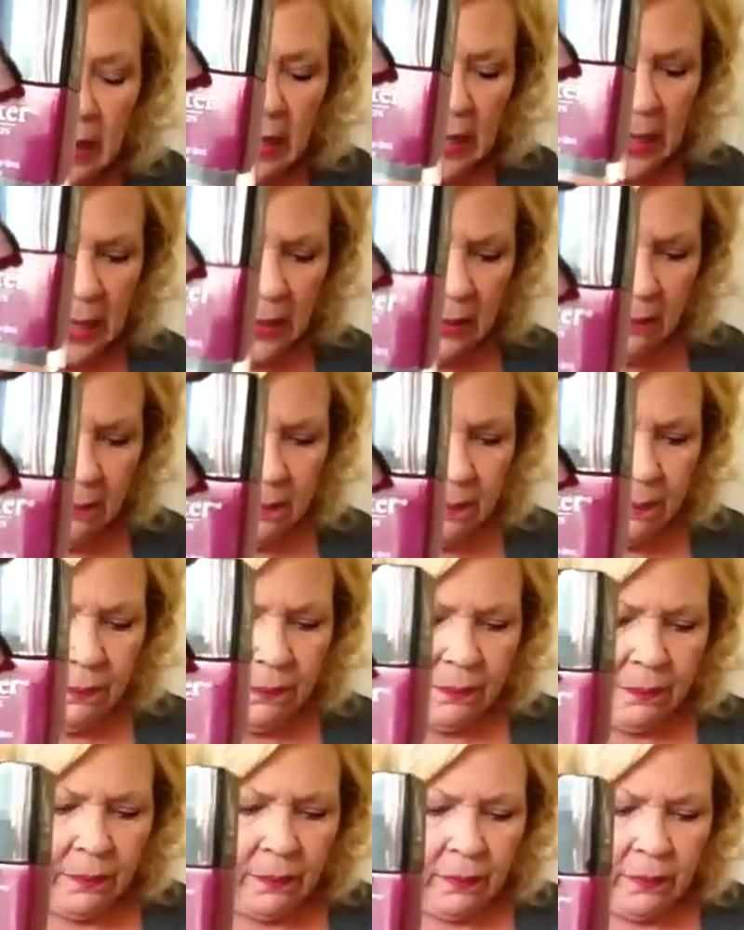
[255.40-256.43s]
Um,
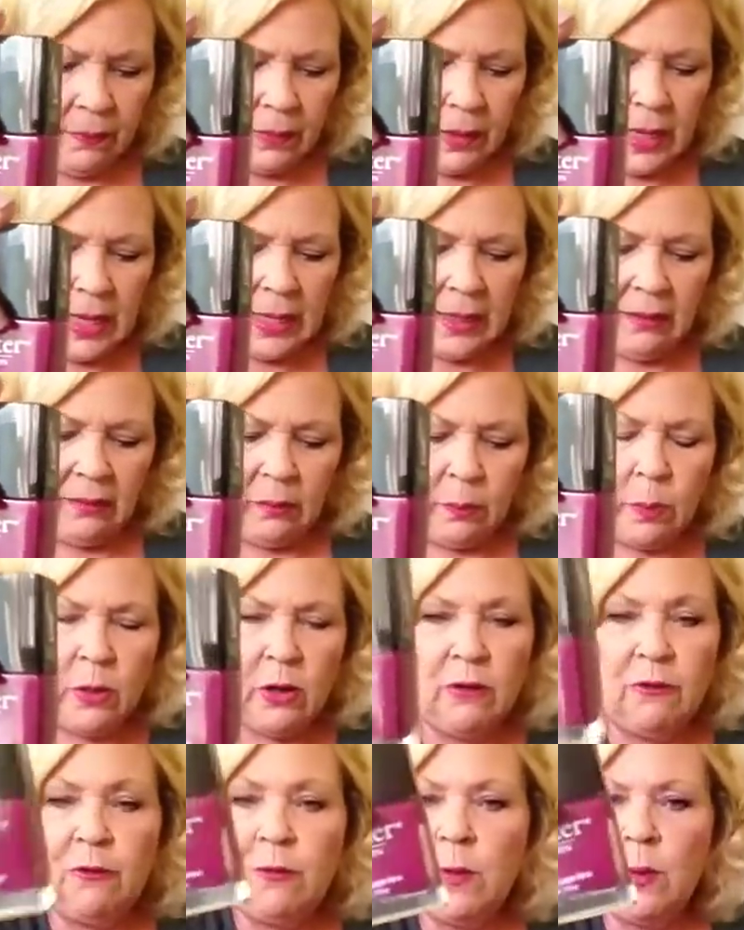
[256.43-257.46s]
and it's
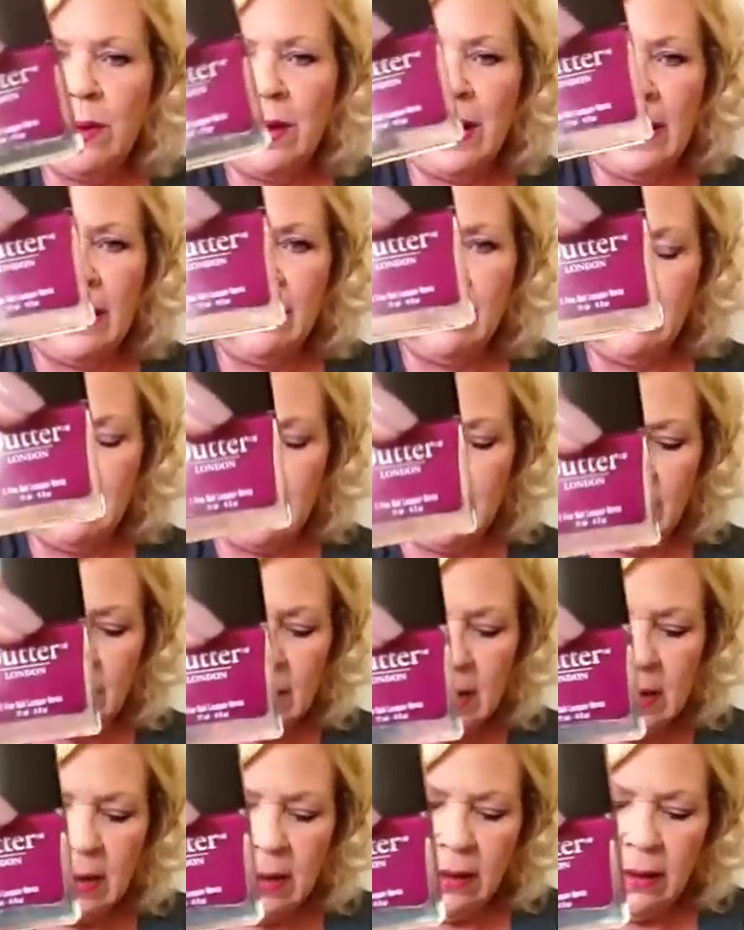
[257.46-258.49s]
0.4 ounces.
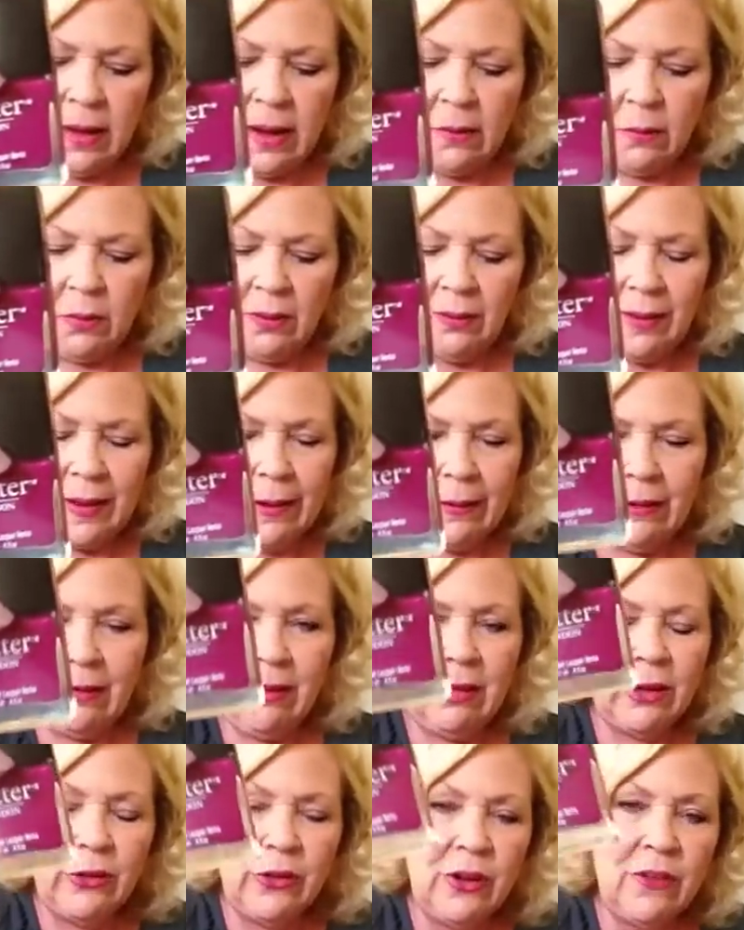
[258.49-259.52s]
That works out to
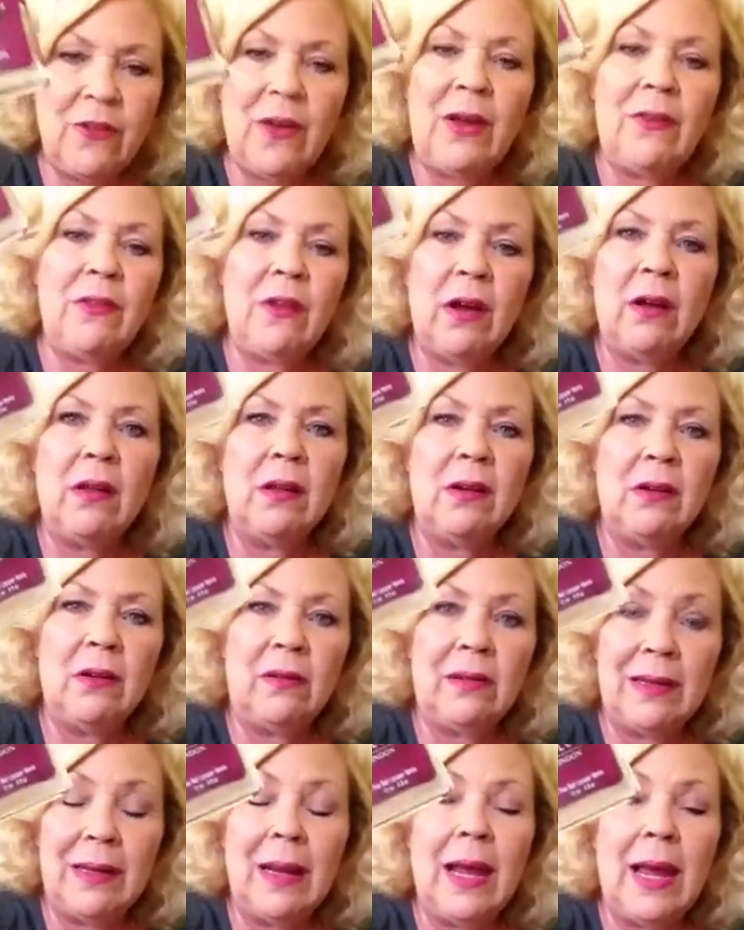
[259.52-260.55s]

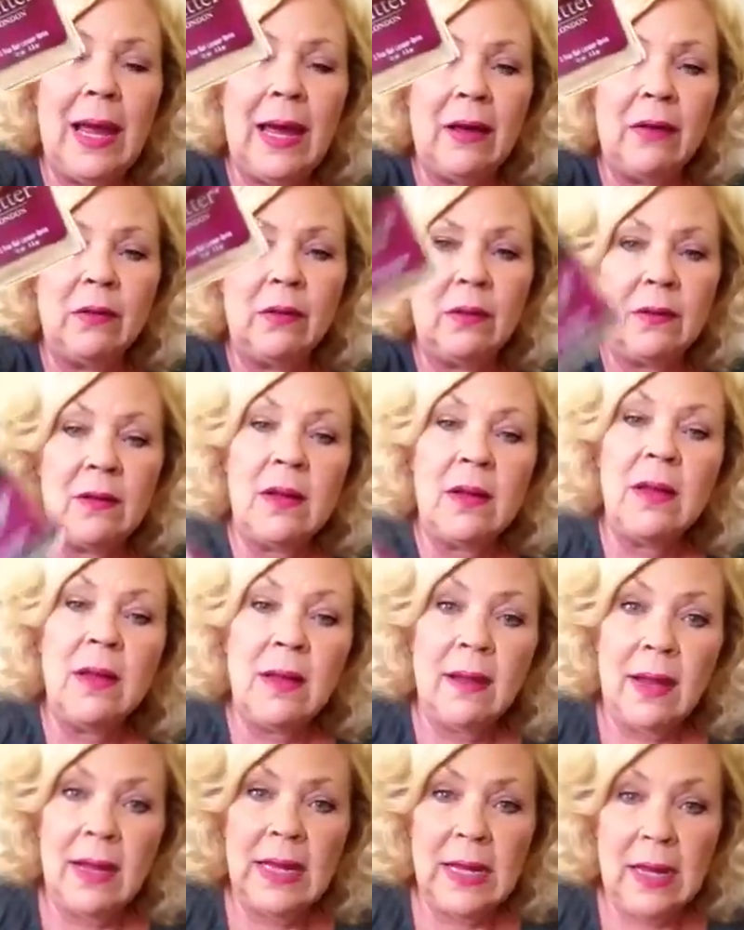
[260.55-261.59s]
$35 an ounce.
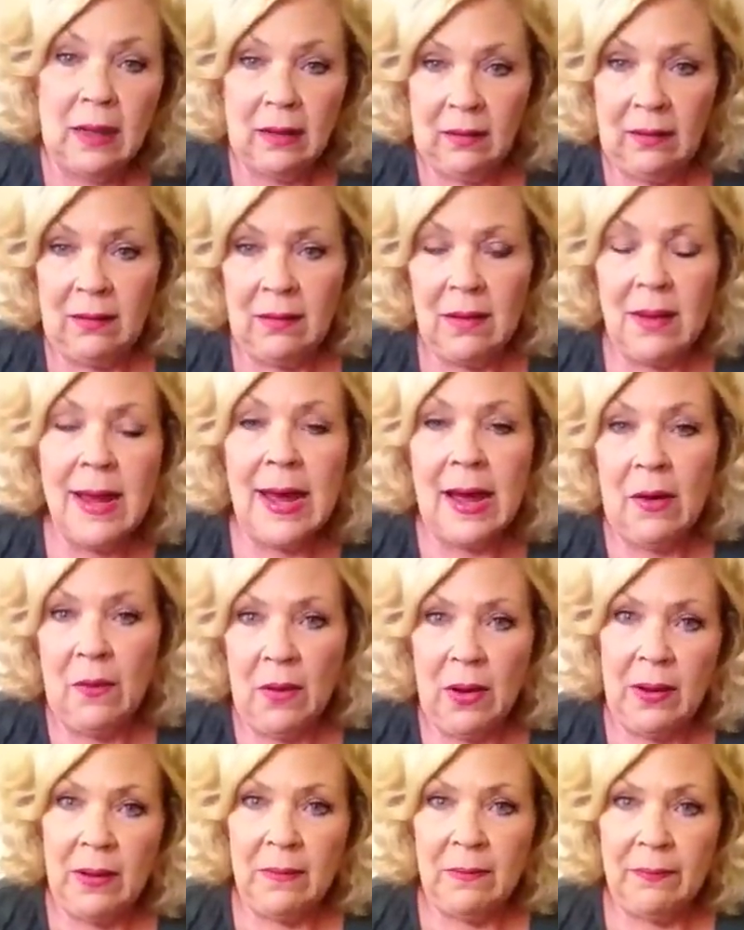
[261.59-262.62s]
And that's how
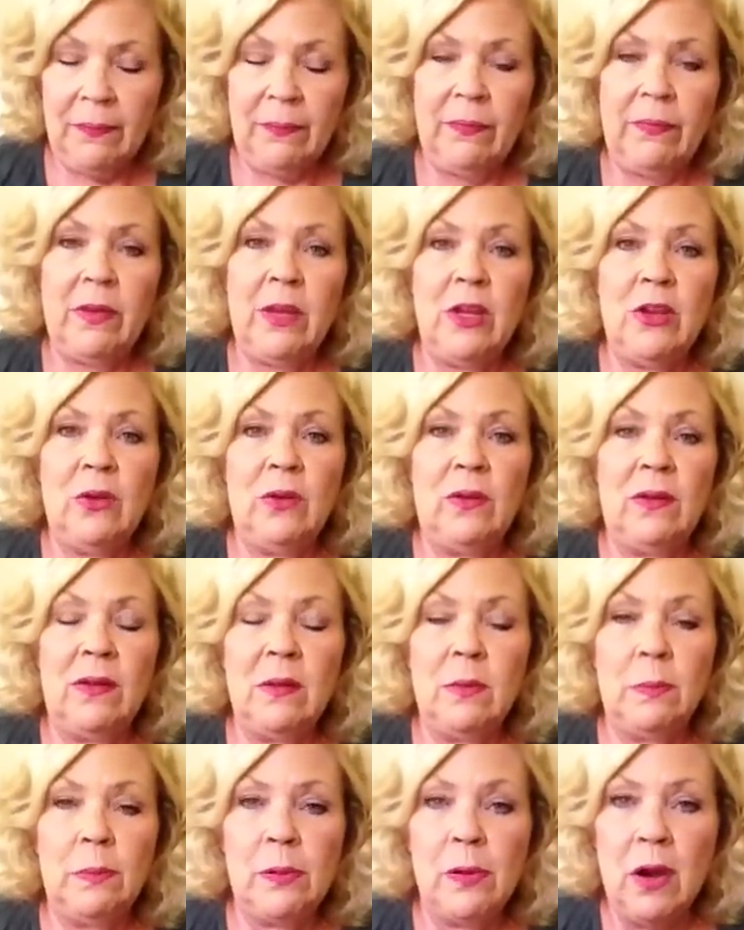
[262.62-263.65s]
I used
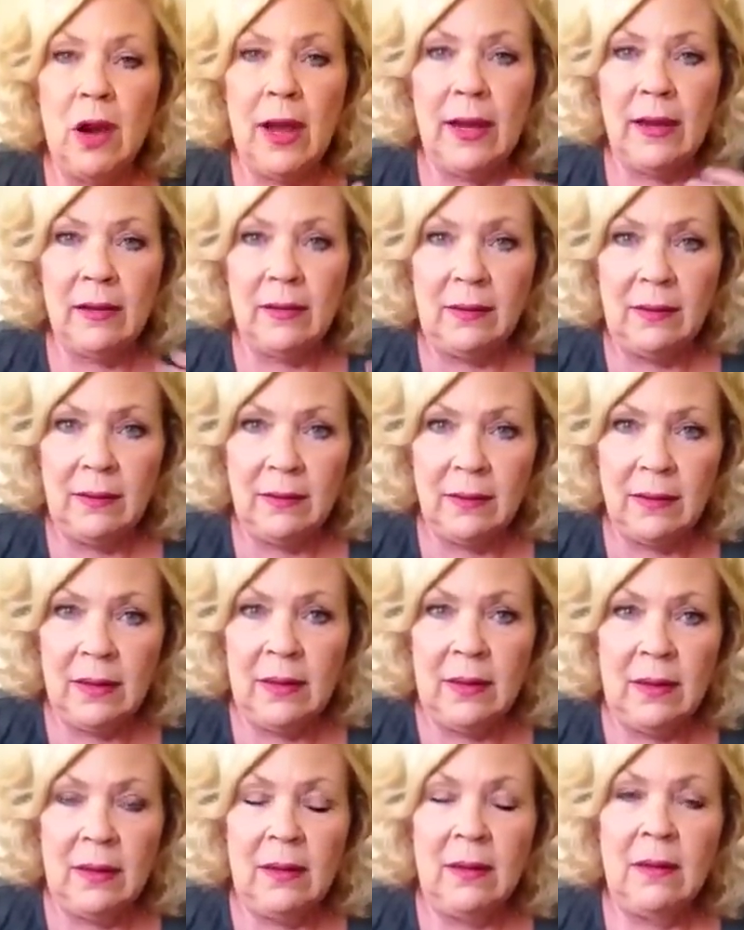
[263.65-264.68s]
the price
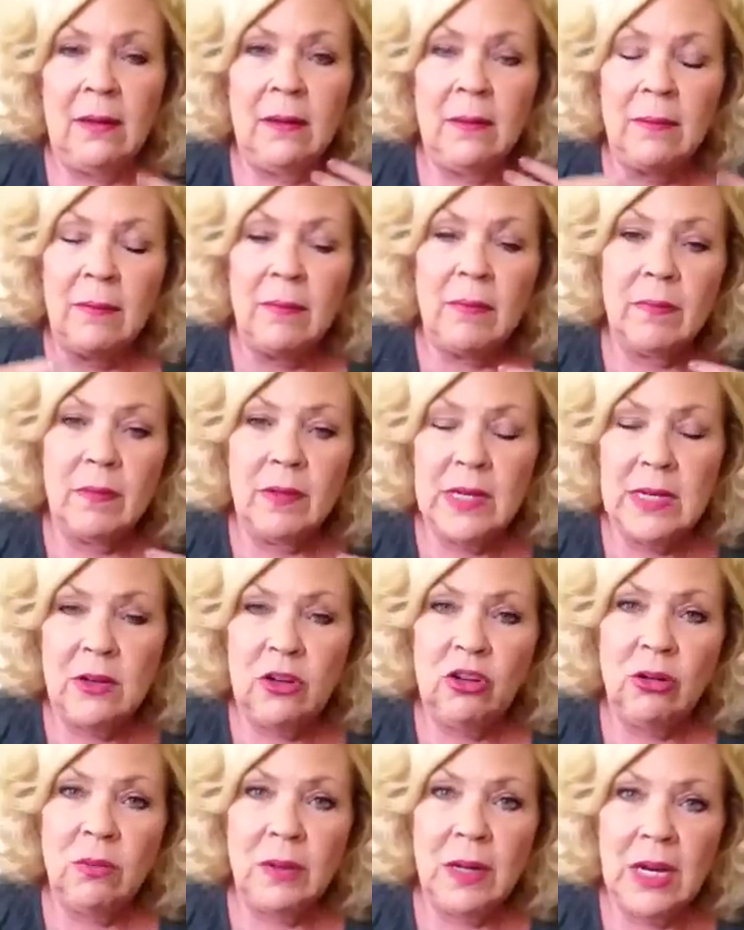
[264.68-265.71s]

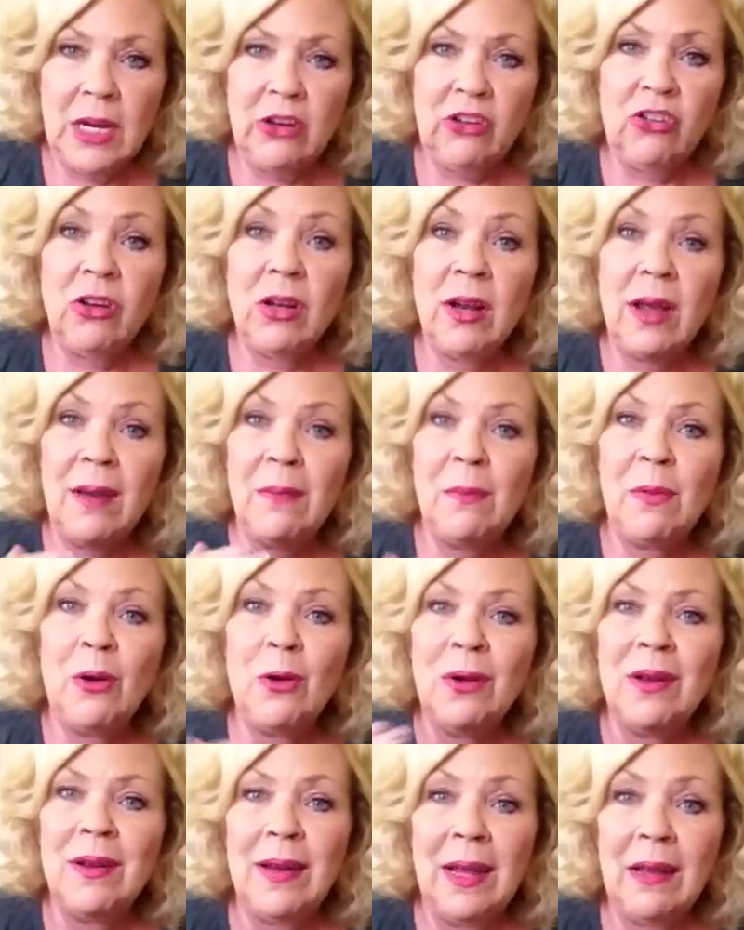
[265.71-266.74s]
determination. I
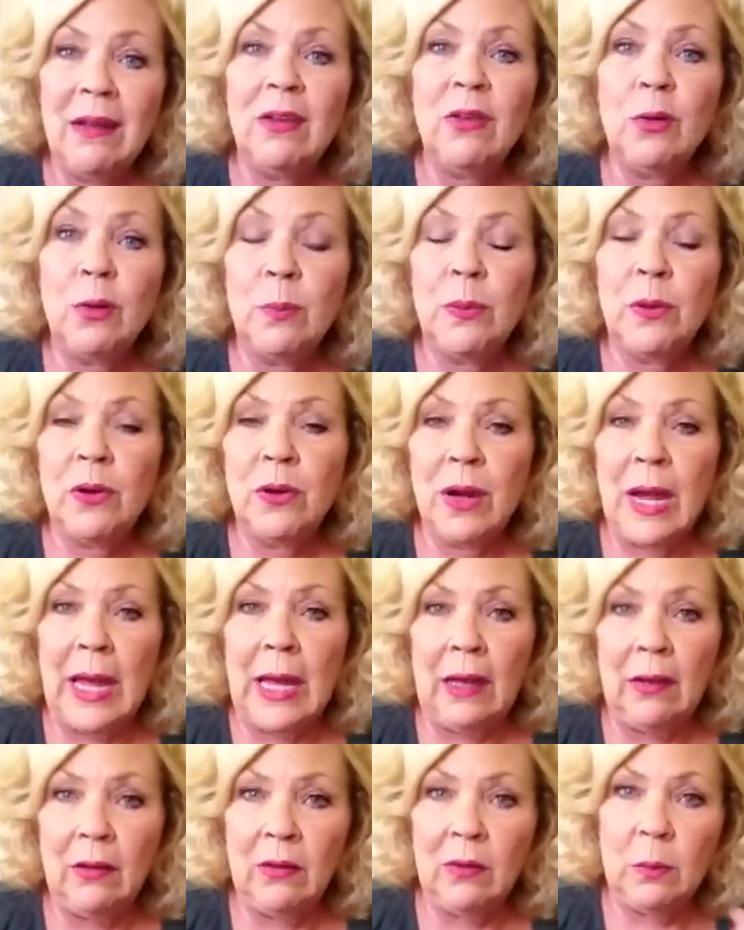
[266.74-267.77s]
broke it down to a per
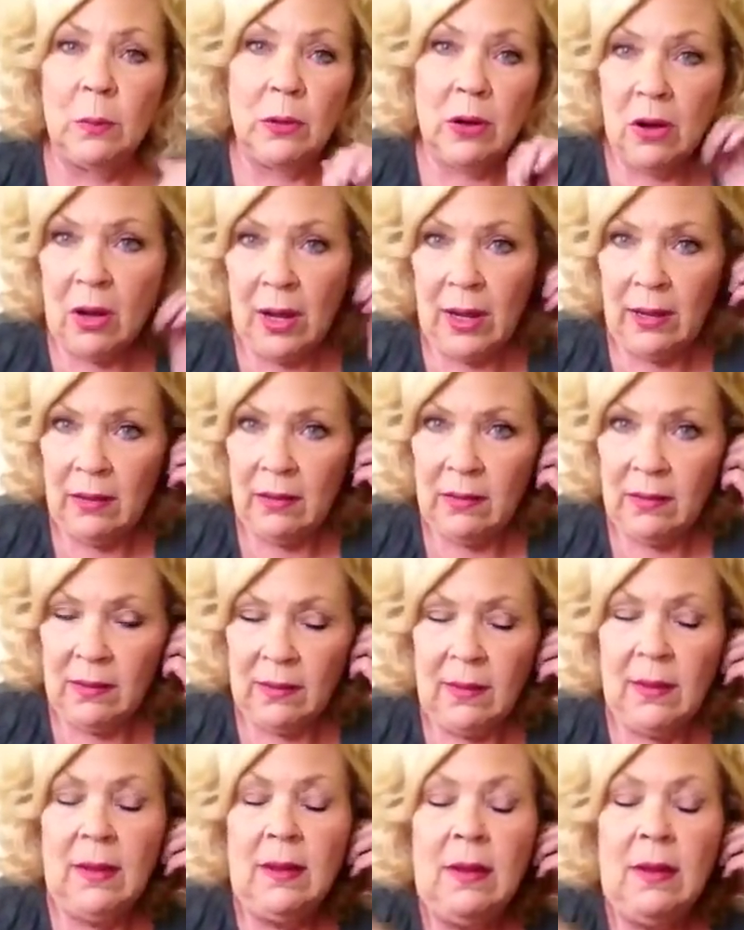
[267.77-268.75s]
ounce price.